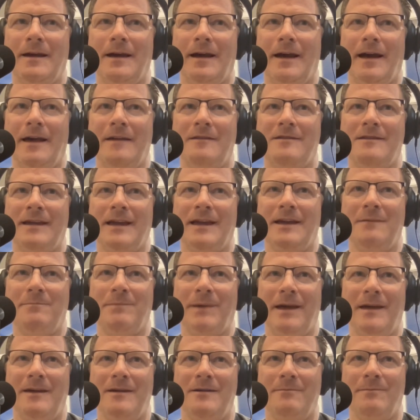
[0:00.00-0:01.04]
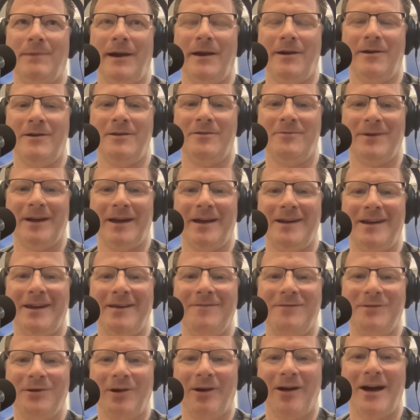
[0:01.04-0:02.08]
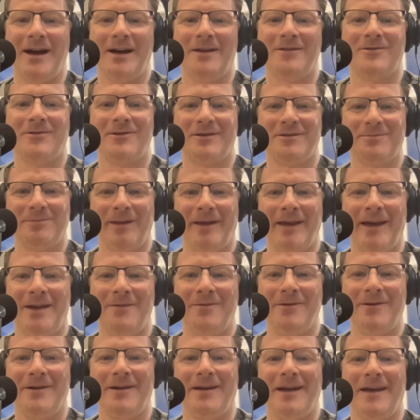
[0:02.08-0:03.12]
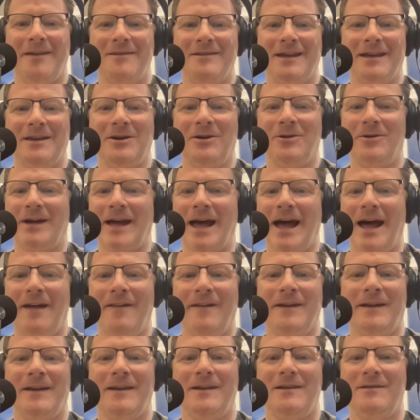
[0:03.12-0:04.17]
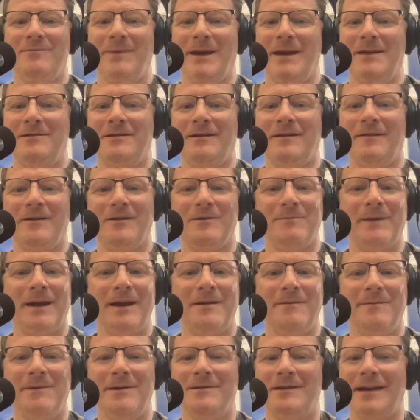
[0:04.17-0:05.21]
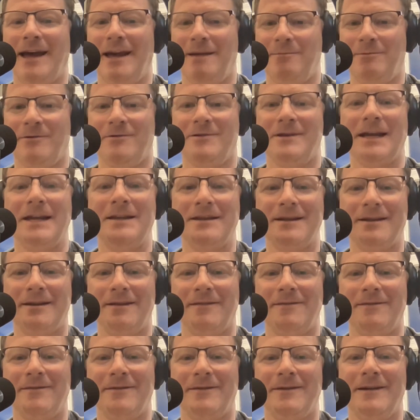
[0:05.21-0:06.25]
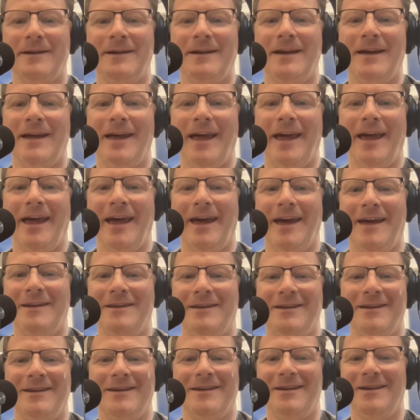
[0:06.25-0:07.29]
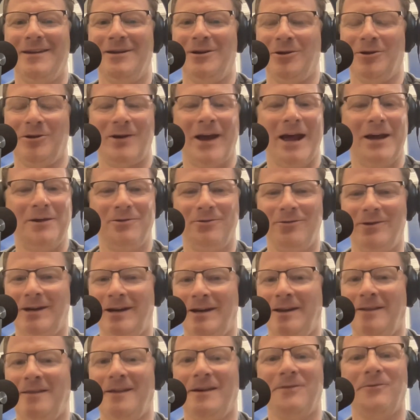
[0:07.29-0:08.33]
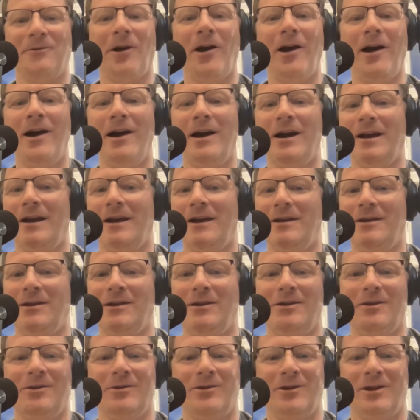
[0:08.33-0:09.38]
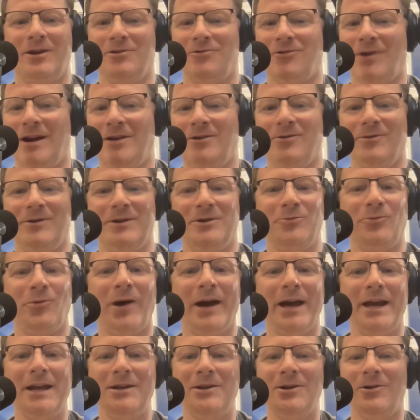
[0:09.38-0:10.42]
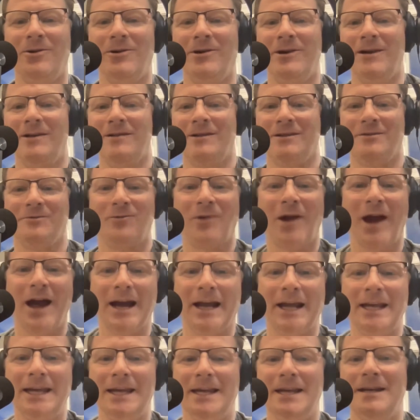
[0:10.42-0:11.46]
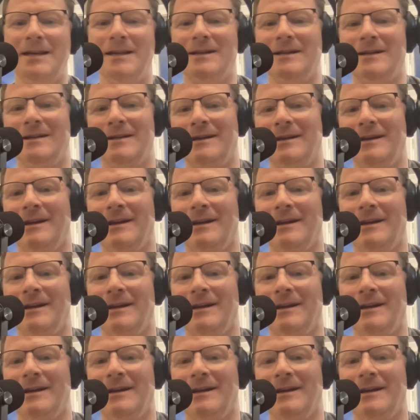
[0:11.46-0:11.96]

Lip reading: I'd say to parents when I'd give talks or explain, I say, colic is basically your baby's hypersensitive. And, you're not doing anything wrong. You can try doing white noise and rocking and